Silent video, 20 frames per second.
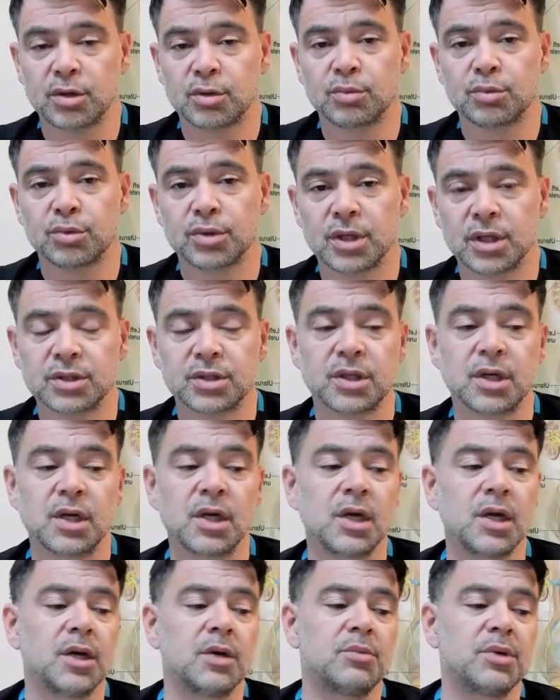So how do
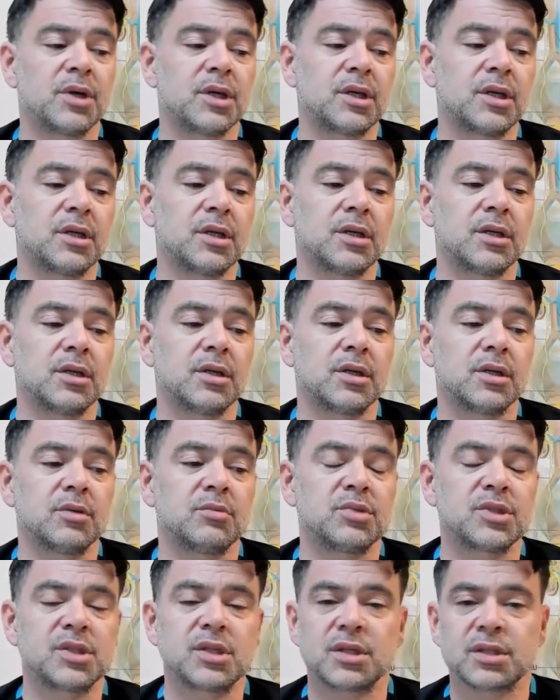patients come to
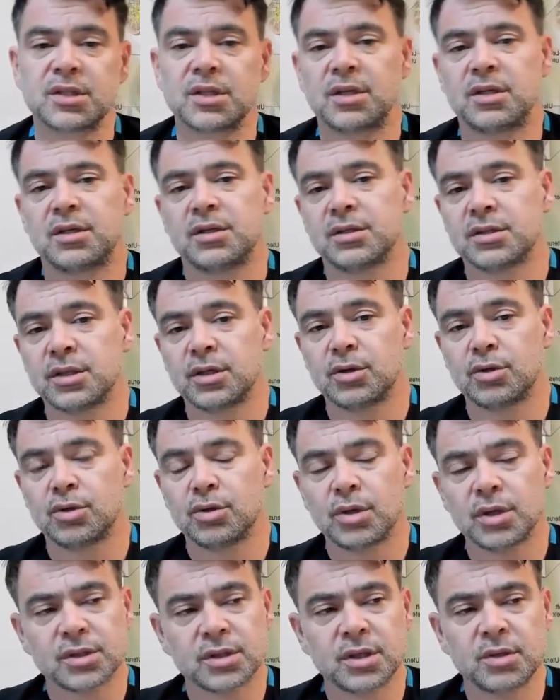us? Patients may
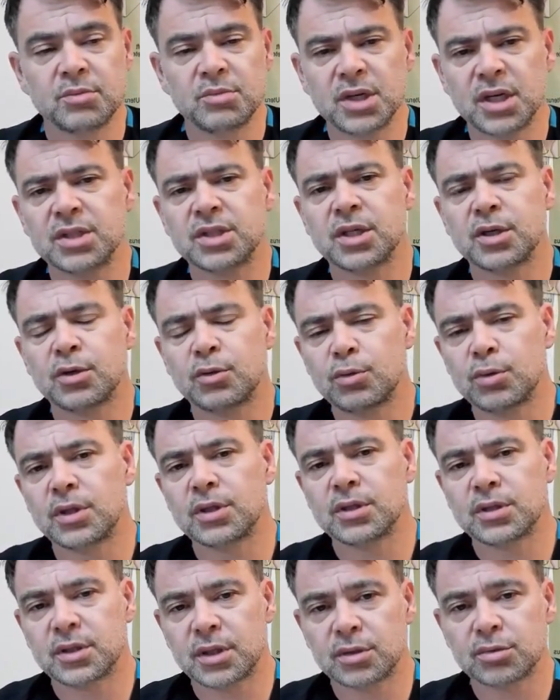come to us with a
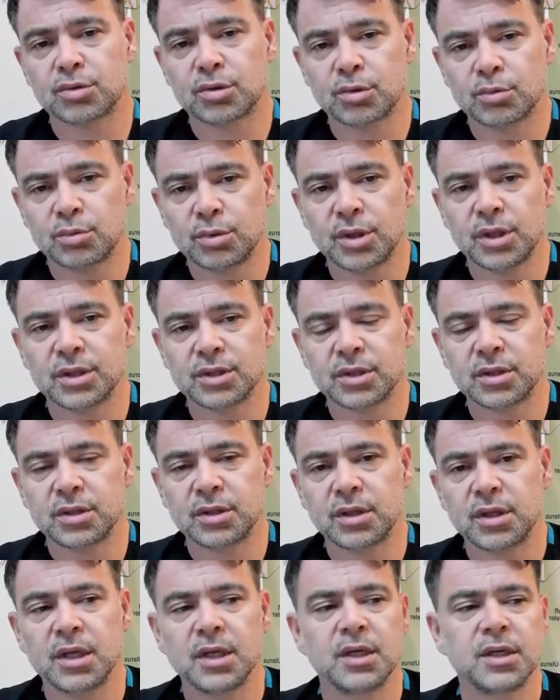complaint of erectile
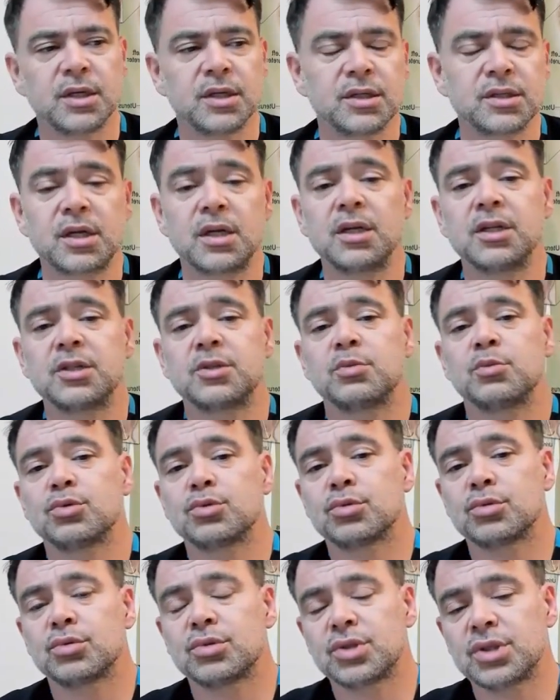dysfunction after
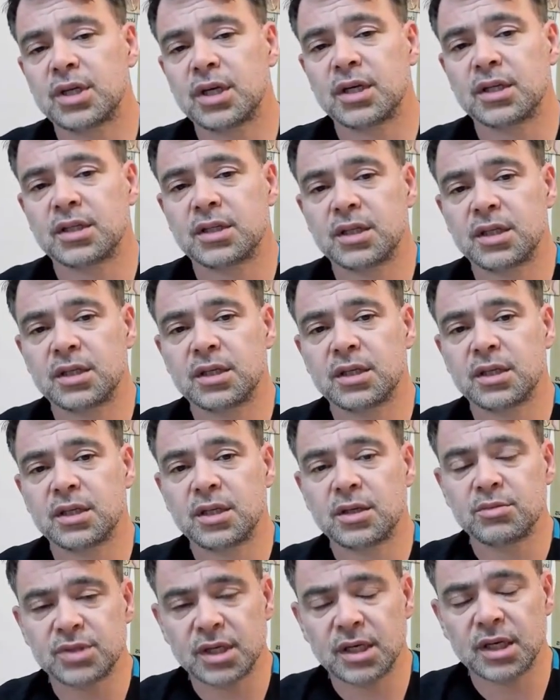using this medication
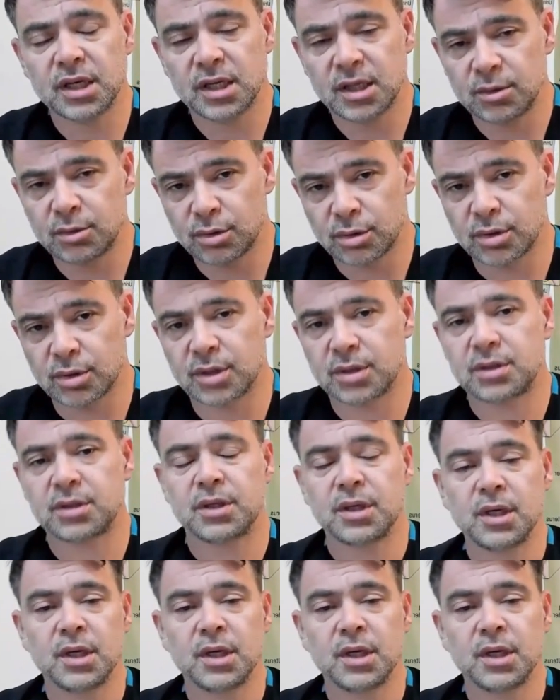for a few months.